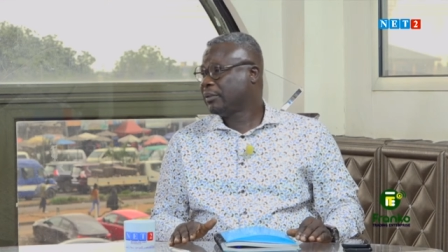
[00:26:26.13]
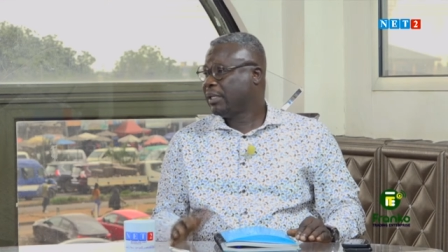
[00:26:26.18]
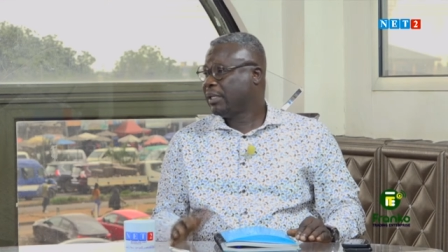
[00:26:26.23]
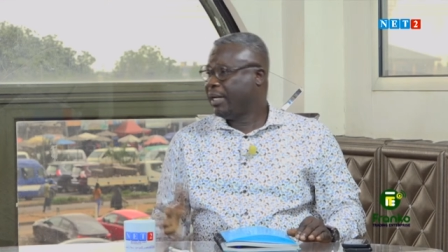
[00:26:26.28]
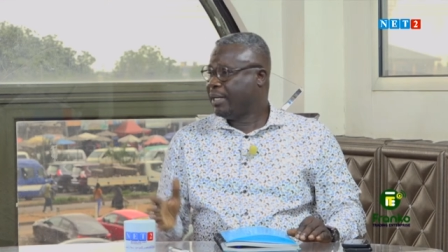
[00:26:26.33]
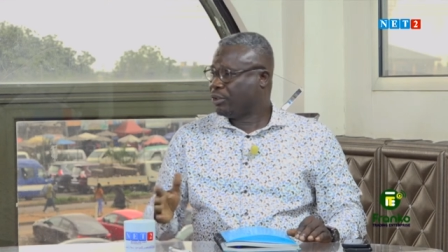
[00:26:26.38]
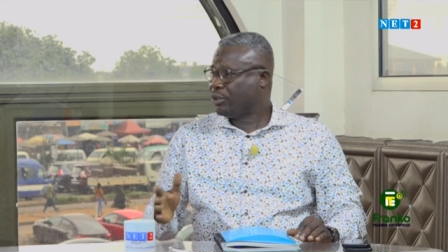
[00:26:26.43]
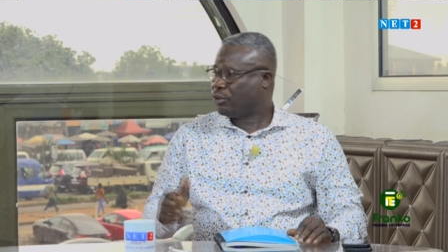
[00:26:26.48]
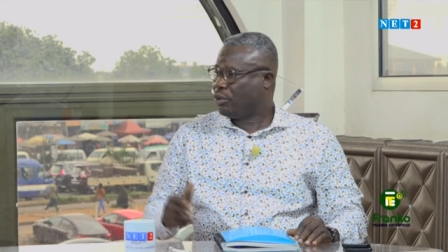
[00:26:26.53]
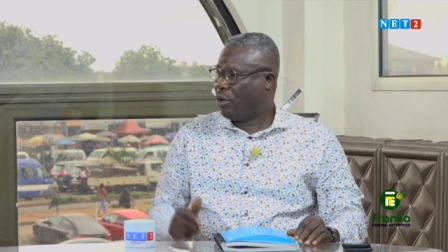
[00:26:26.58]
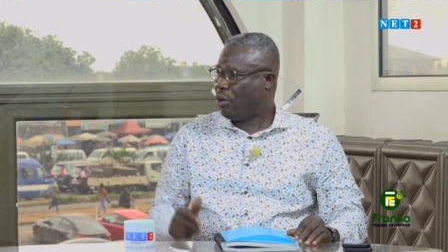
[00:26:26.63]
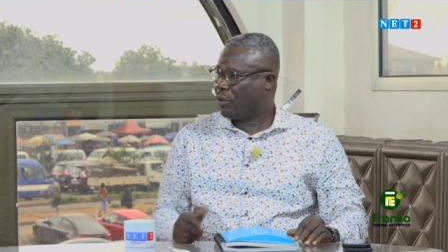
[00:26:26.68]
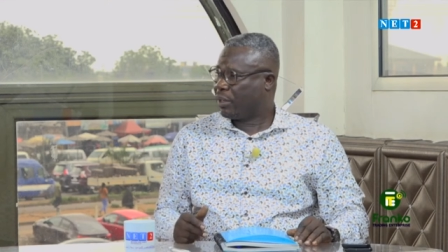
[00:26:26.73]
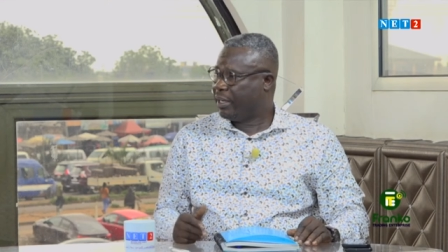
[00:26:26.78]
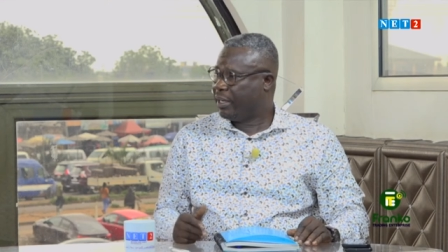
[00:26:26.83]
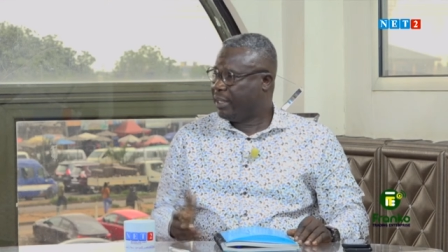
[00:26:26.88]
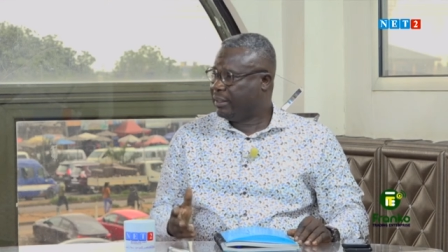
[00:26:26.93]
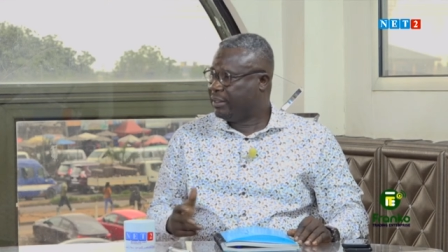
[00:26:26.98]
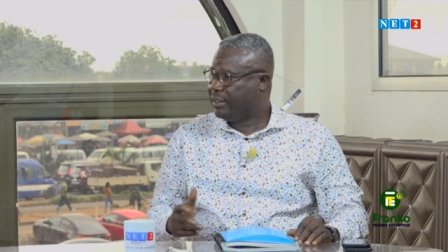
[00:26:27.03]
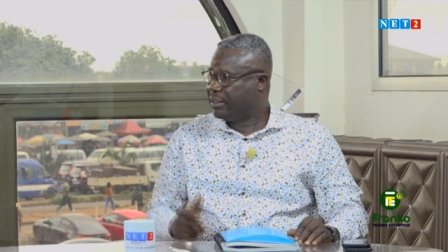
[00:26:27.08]
Let's talk.
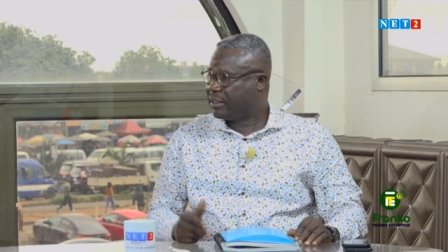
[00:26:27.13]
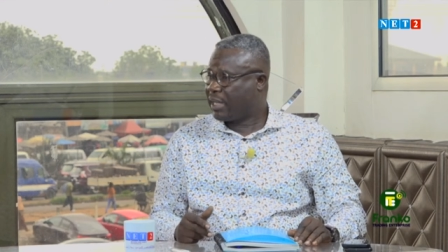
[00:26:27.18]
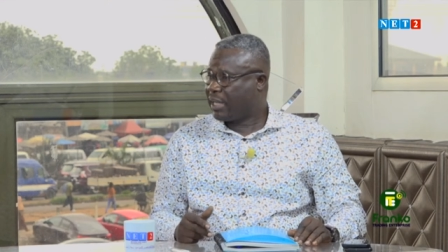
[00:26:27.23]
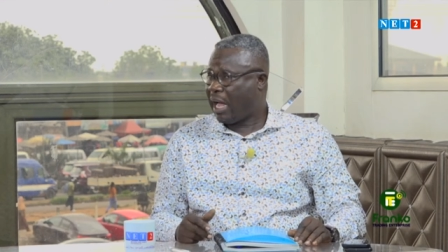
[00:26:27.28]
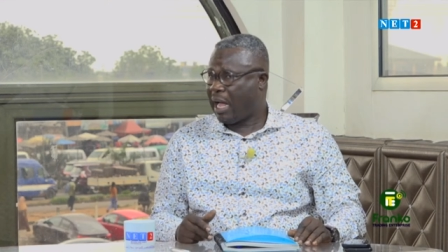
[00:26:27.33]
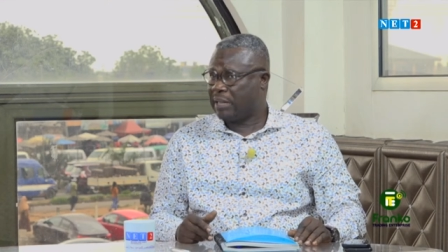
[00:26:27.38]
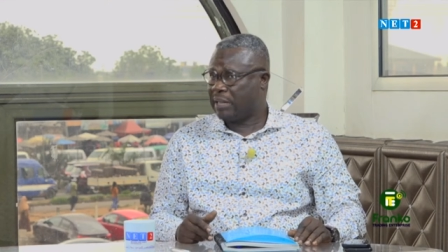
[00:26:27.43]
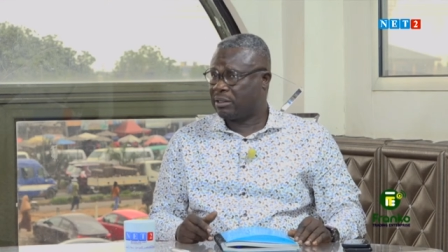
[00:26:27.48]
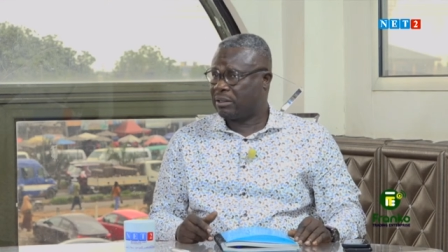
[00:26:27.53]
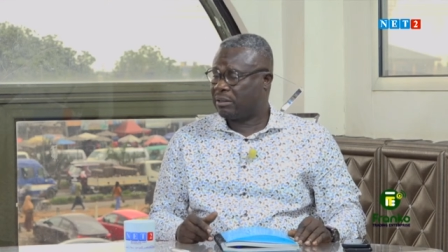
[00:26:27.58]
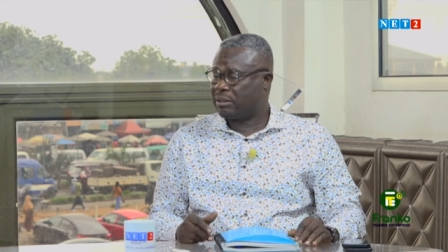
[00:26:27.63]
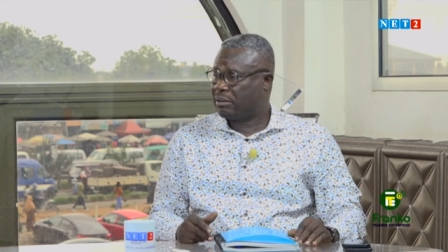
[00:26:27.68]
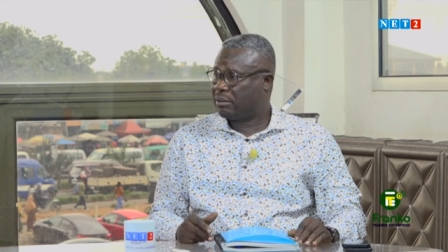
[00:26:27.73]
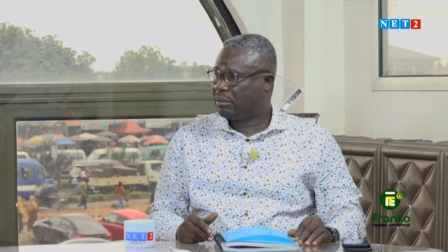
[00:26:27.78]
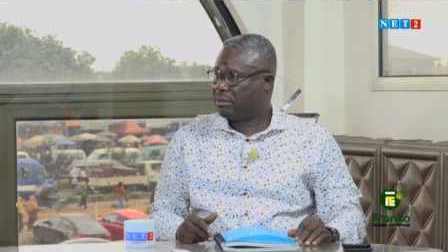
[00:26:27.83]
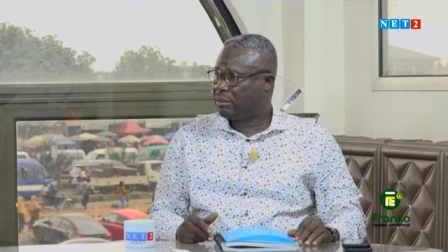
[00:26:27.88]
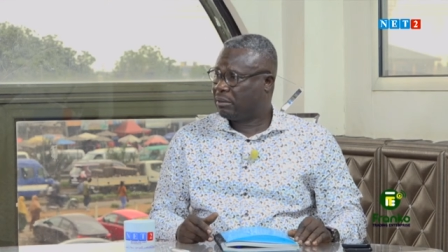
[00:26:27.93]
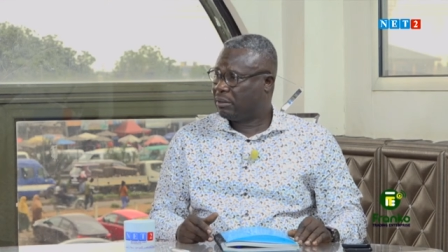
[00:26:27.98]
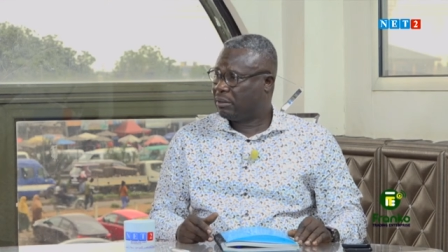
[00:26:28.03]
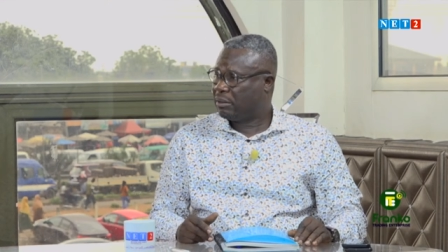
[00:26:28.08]
Let's discuss.
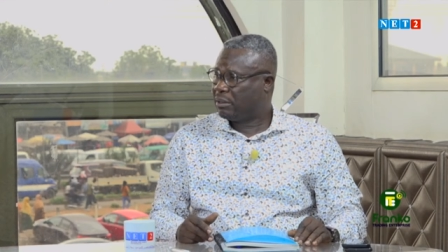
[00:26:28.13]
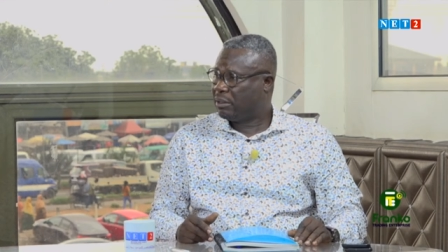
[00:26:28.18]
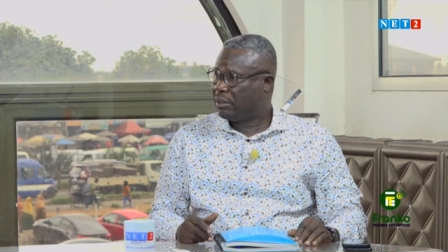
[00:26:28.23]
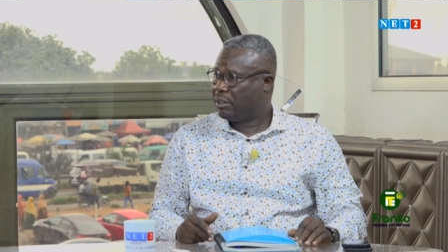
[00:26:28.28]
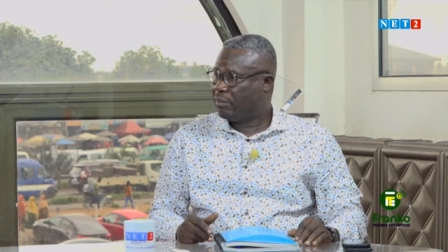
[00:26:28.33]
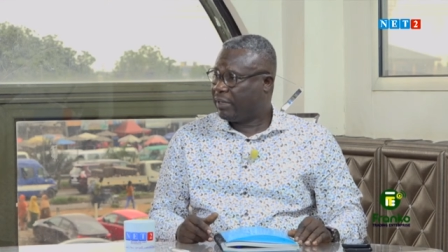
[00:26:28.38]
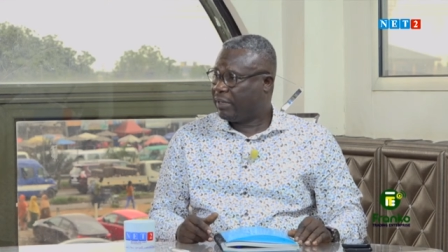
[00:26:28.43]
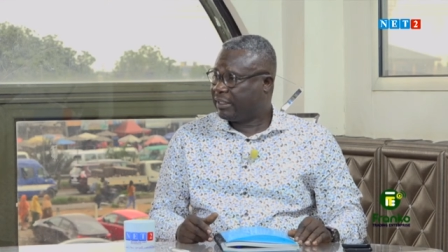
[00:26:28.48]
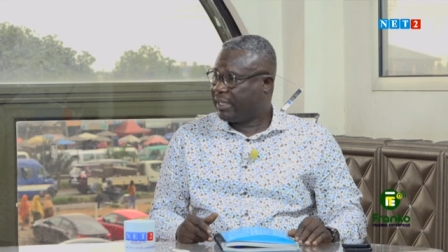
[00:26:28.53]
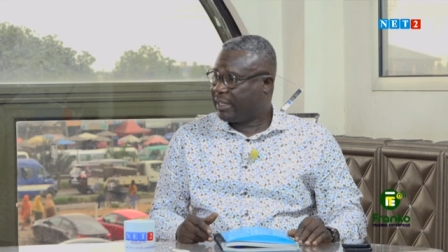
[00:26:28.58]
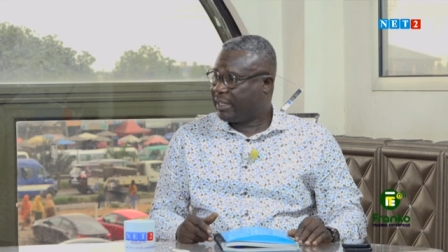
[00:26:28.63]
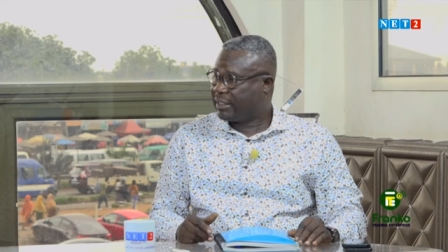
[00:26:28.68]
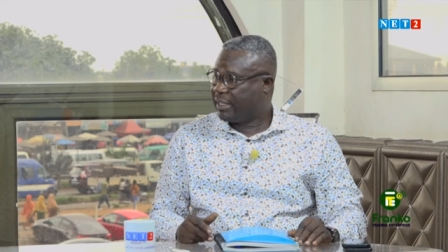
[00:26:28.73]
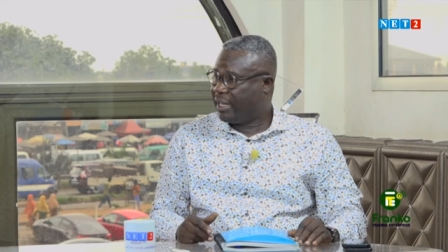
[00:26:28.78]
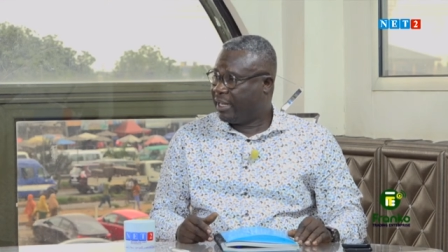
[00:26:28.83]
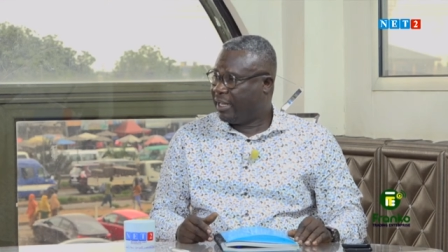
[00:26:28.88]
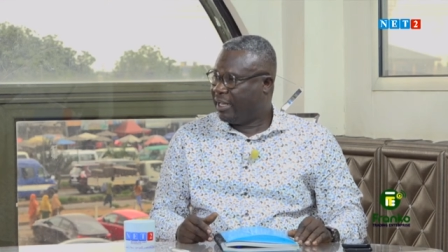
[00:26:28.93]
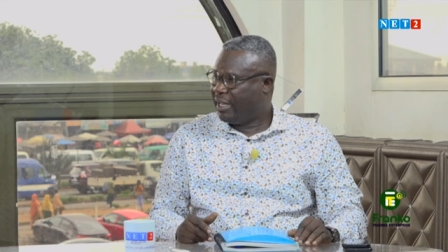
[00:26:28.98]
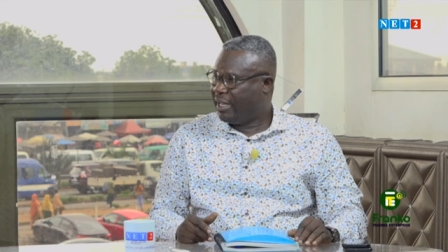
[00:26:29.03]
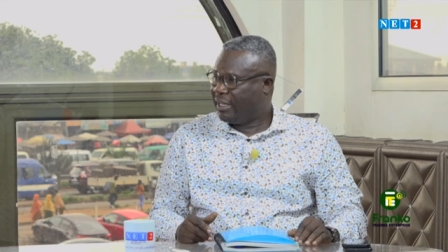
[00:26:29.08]
At I
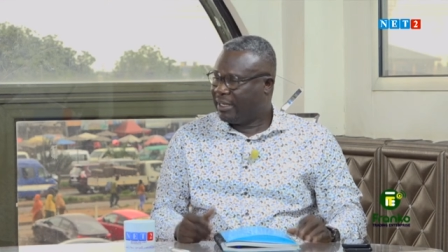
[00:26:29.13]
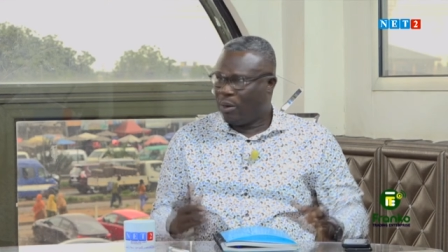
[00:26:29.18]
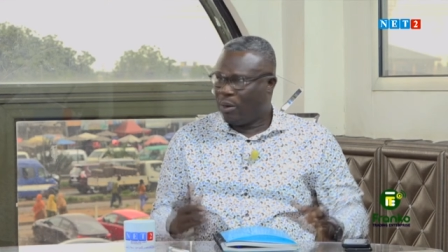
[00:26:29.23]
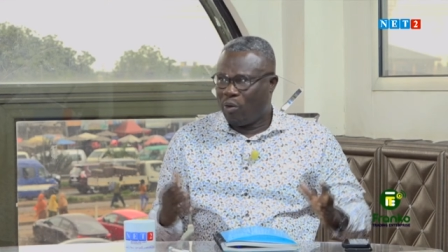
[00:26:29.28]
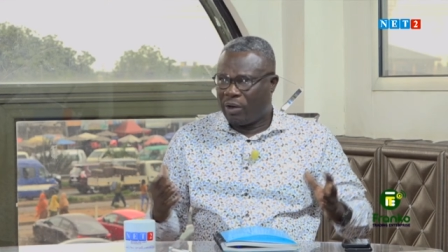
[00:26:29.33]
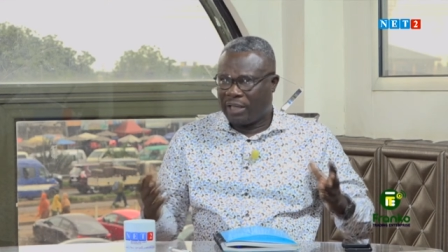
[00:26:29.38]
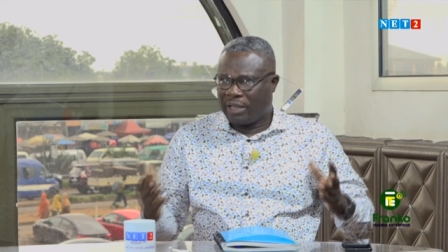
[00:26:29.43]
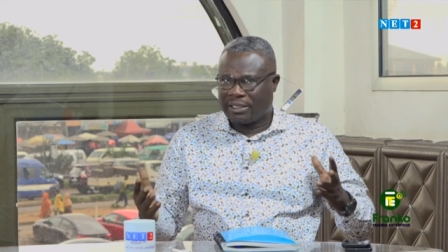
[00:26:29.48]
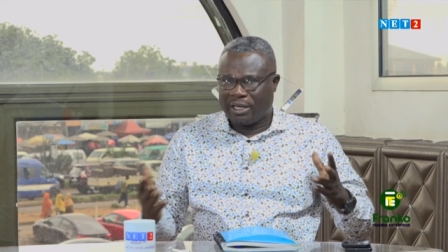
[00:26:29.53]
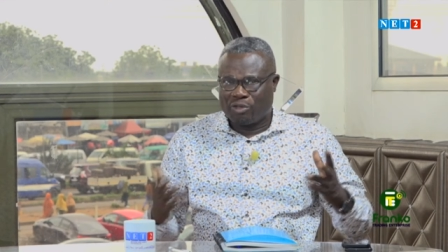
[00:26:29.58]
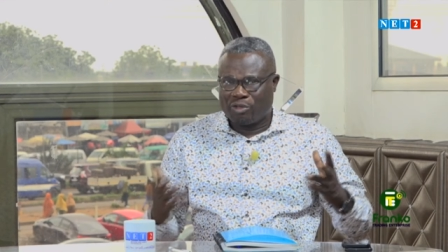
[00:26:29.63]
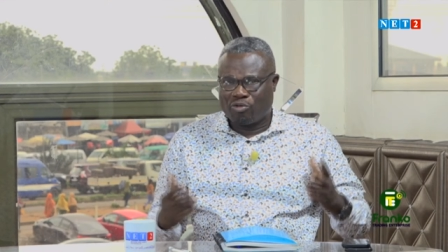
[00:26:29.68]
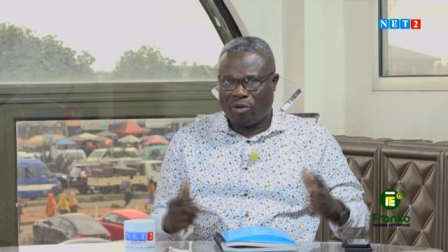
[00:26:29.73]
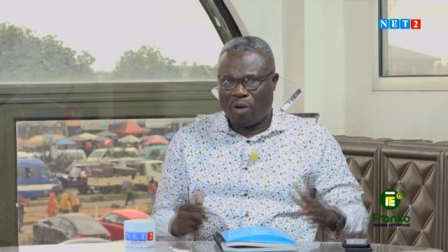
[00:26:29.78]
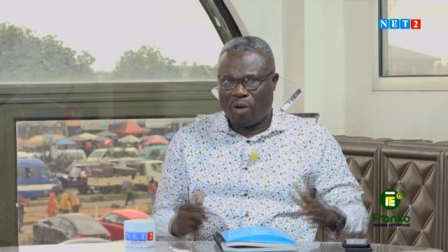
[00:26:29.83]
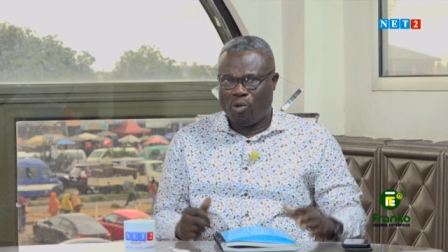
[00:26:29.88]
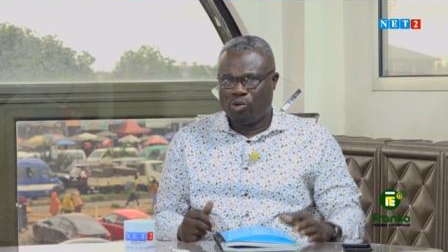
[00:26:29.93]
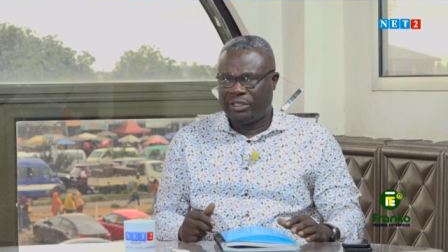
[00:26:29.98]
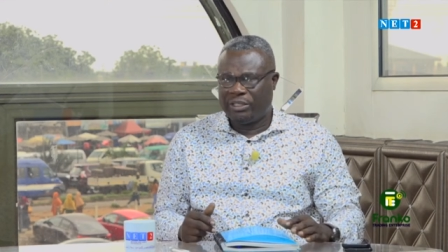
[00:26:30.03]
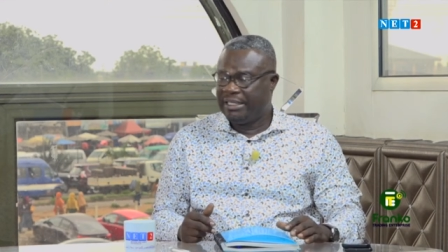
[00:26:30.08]
say, now we can answer
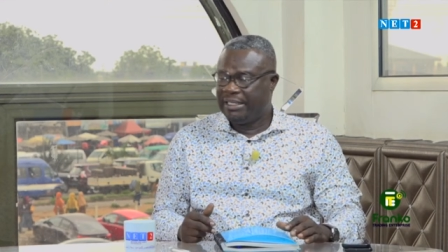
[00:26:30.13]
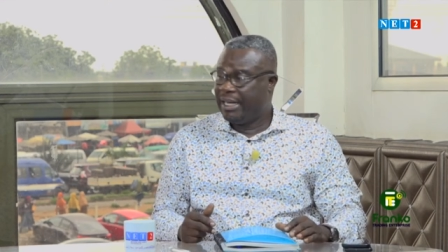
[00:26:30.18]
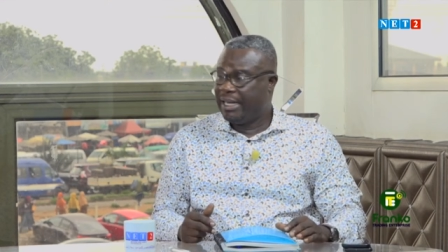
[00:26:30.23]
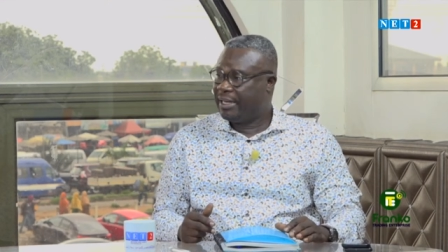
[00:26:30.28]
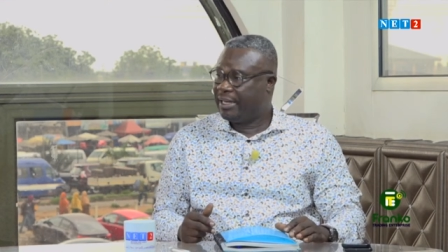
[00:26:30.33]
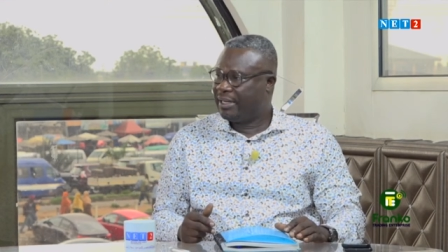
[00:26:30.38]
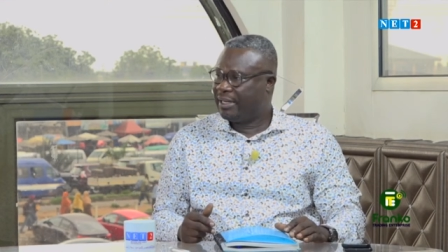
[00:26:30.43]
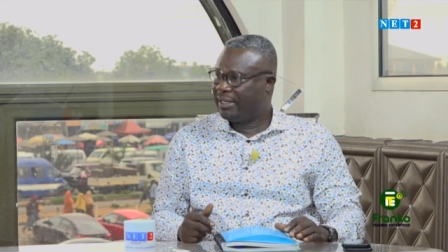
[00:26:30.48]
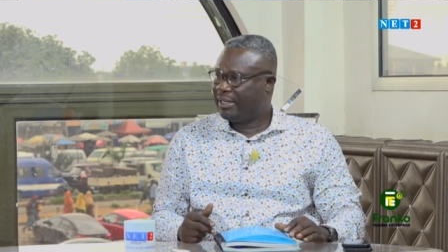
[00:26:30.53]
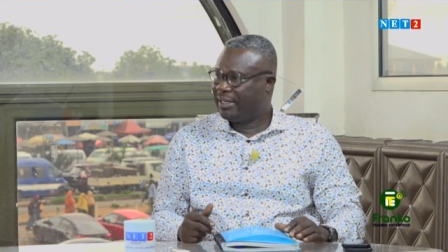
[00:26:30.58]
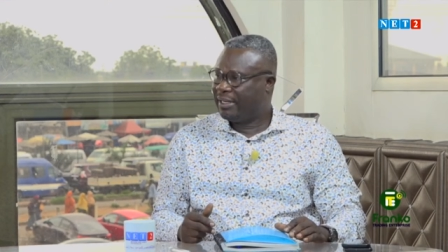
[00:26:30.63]
Otie,